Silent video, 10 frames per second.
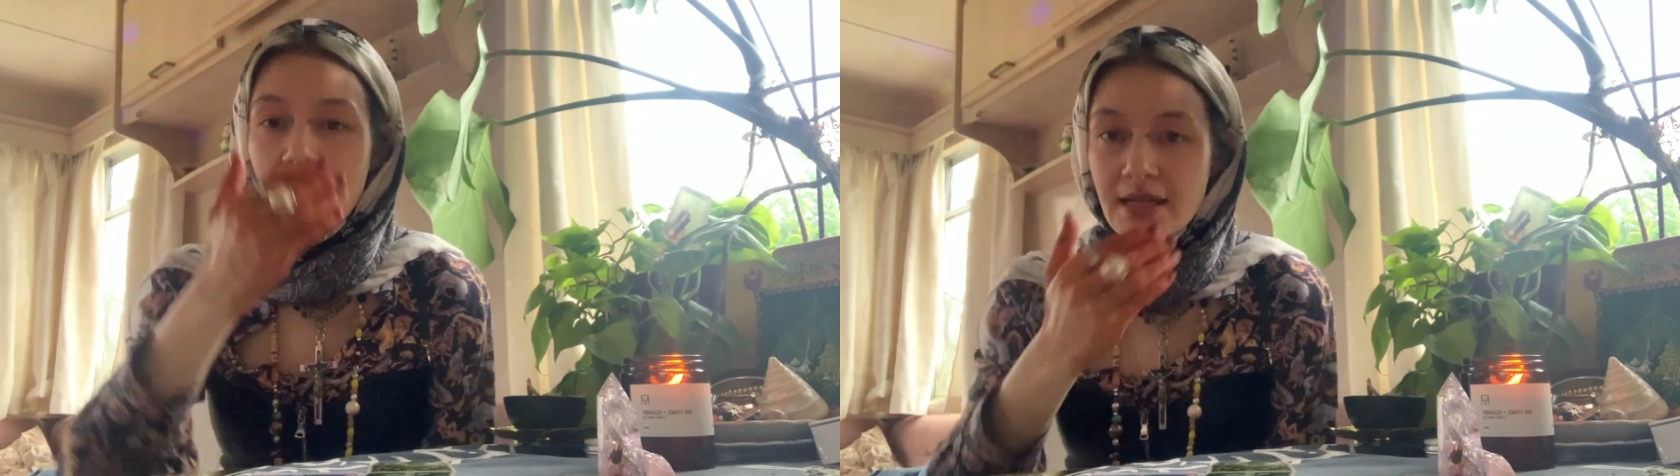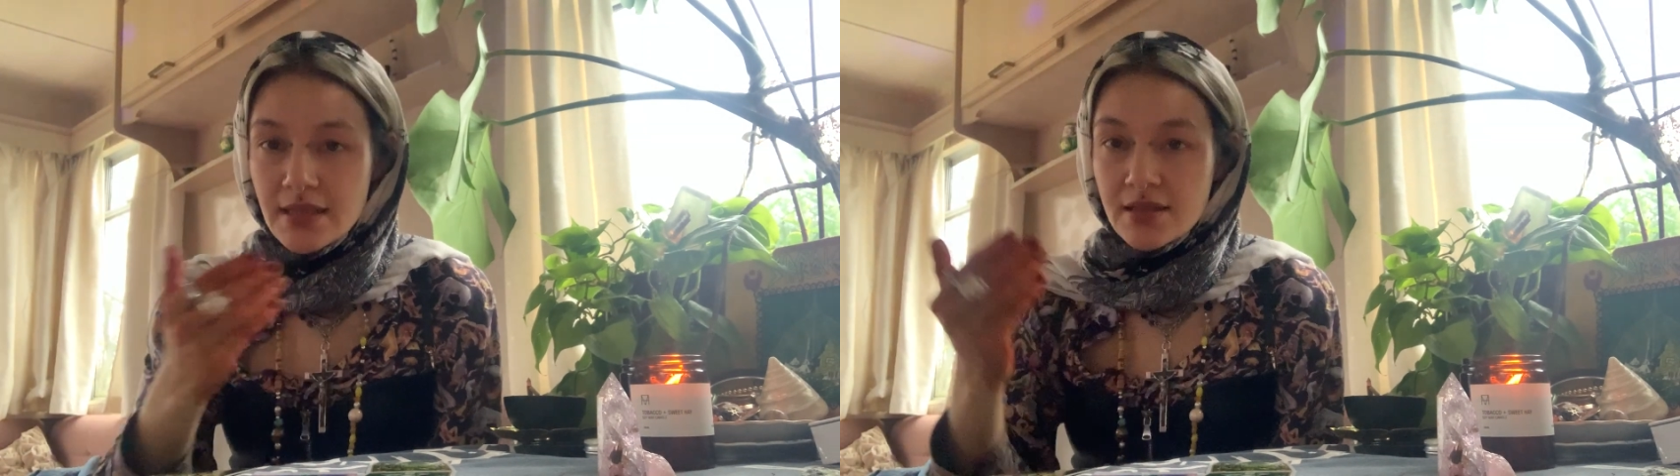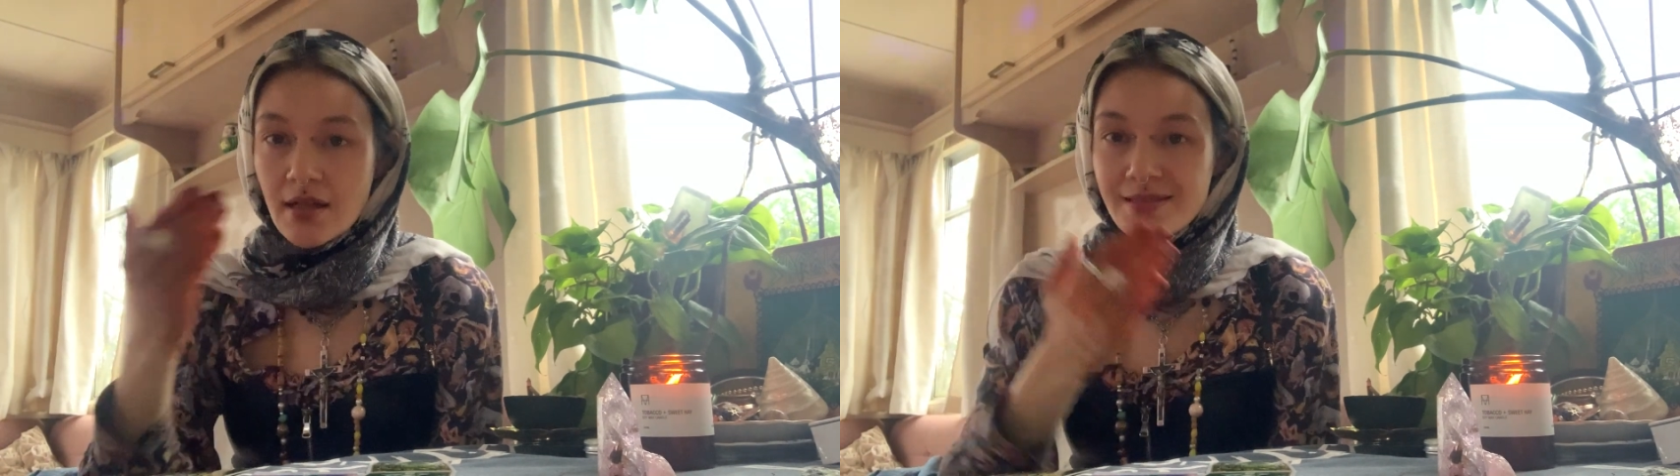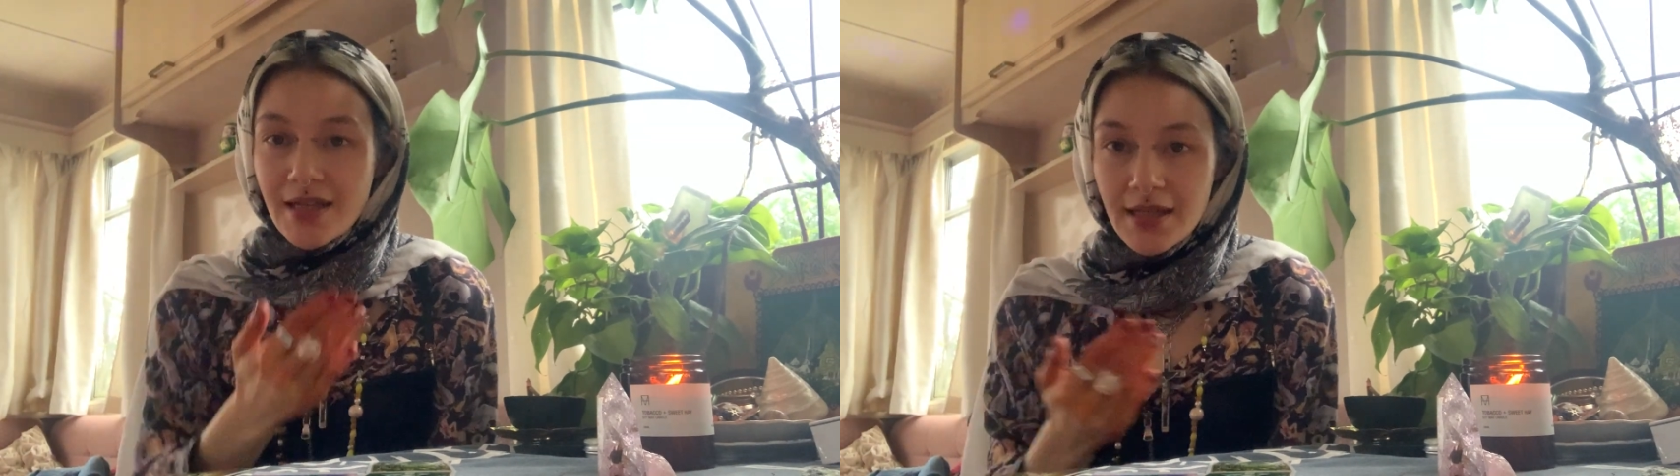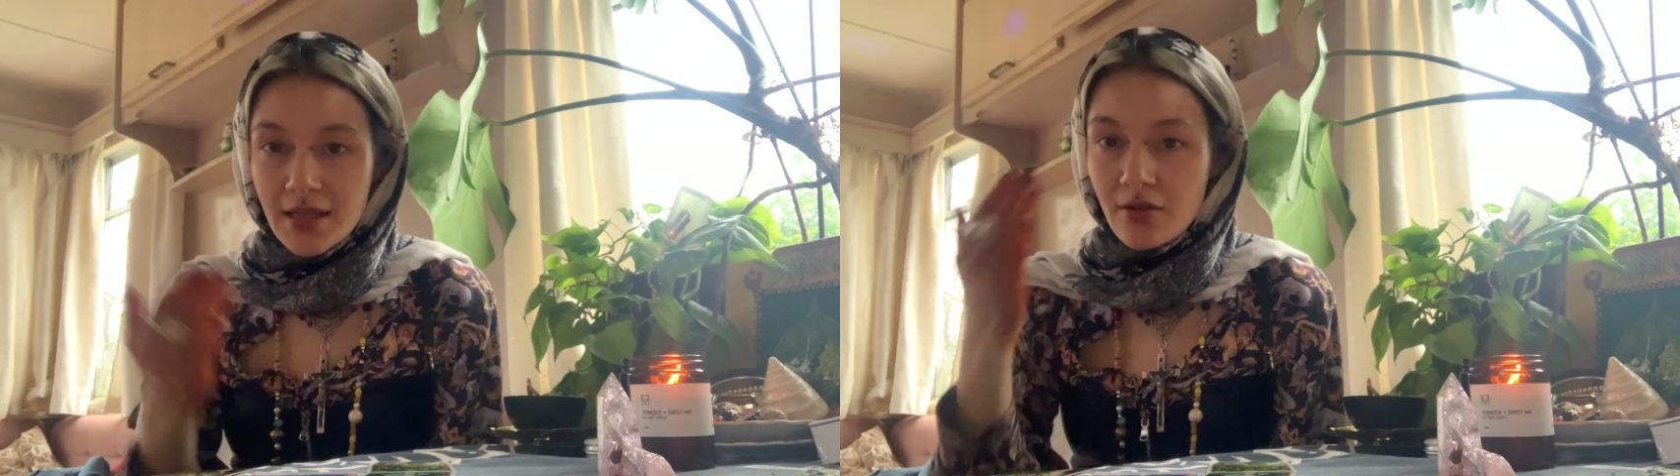exercise
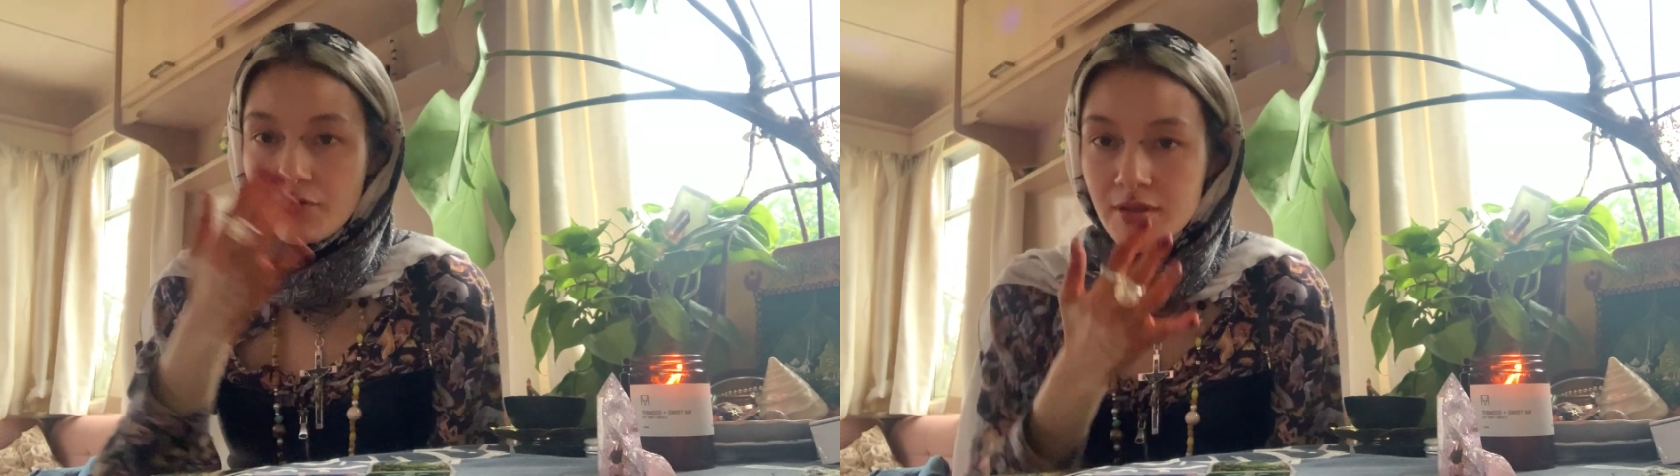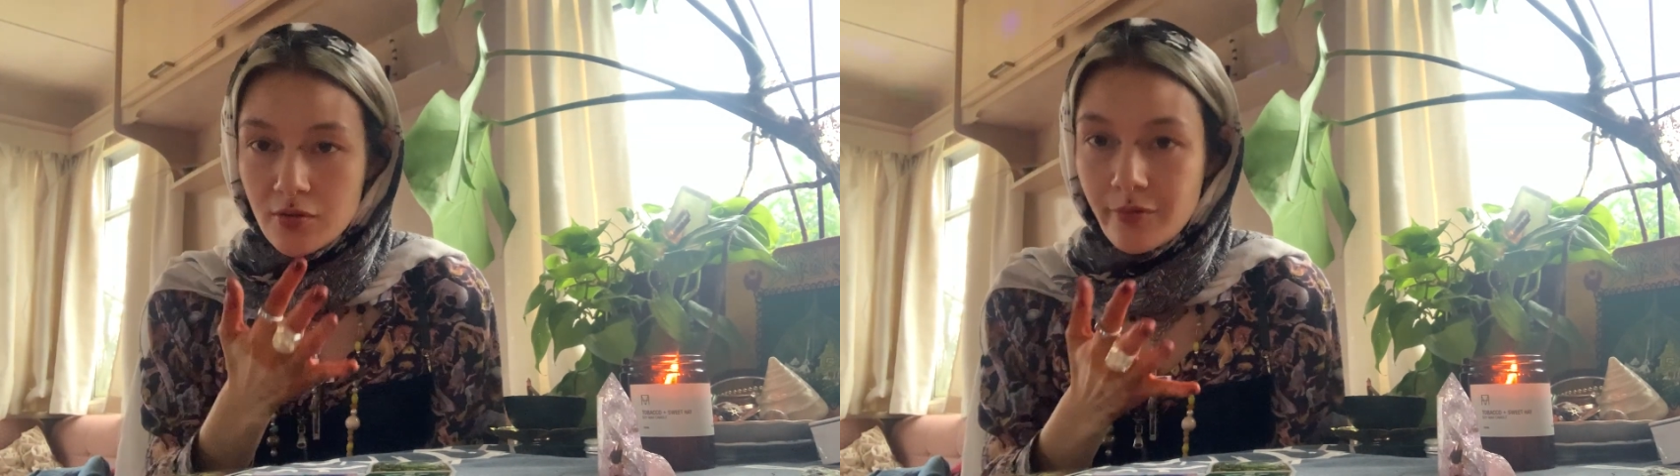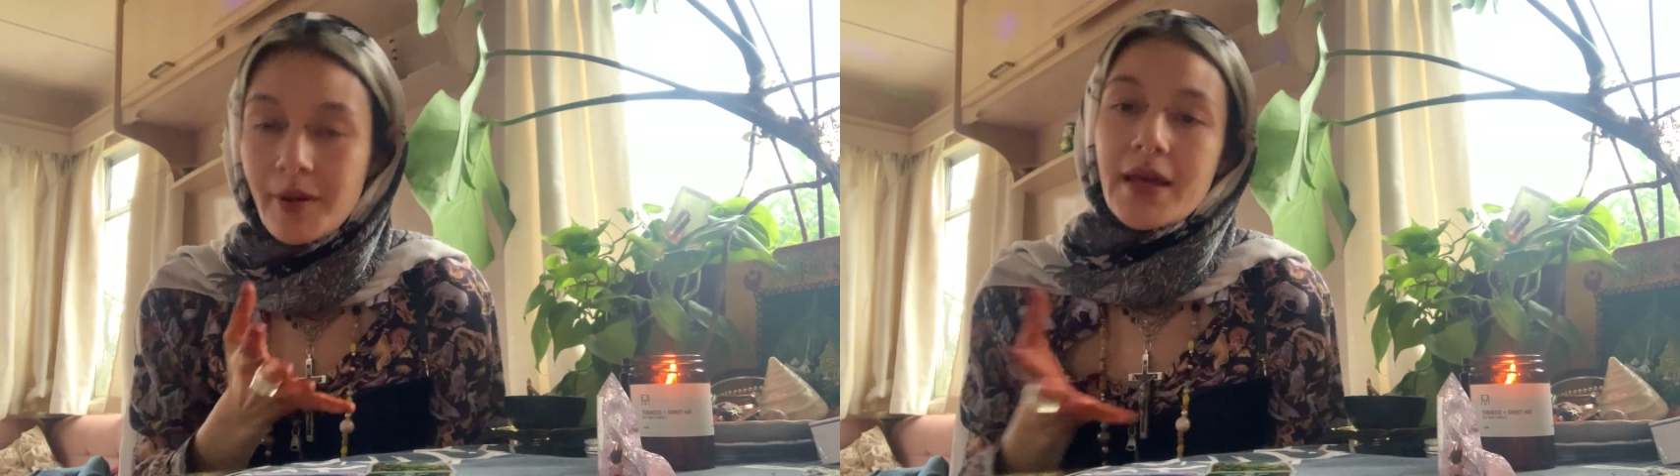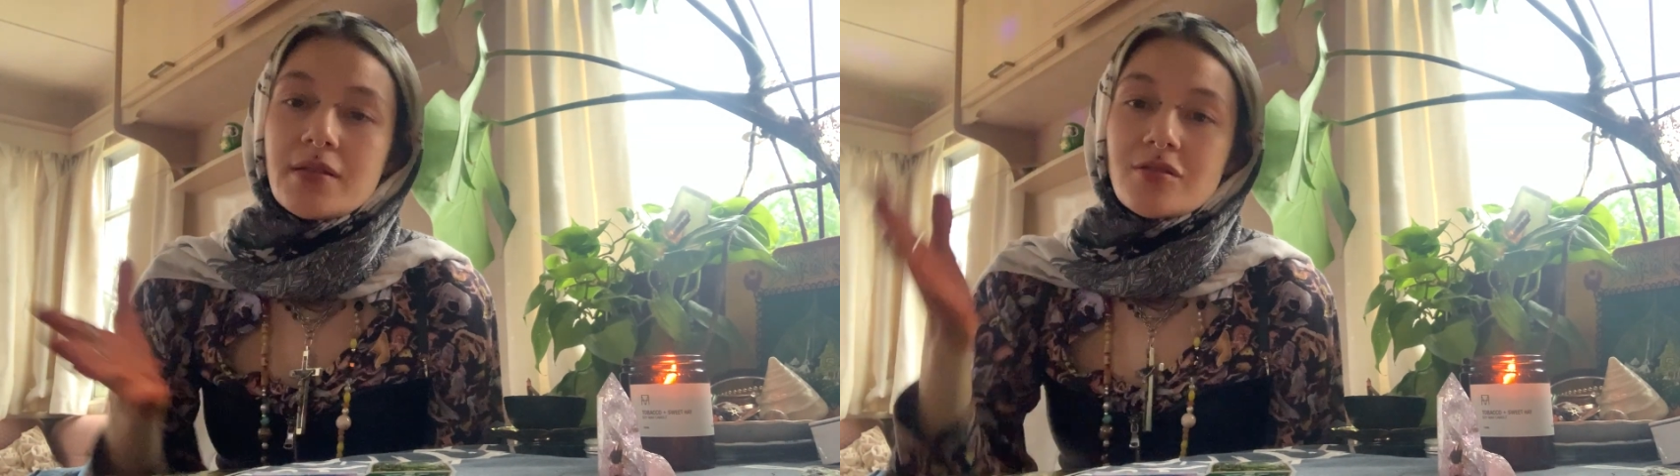that in the physical plane.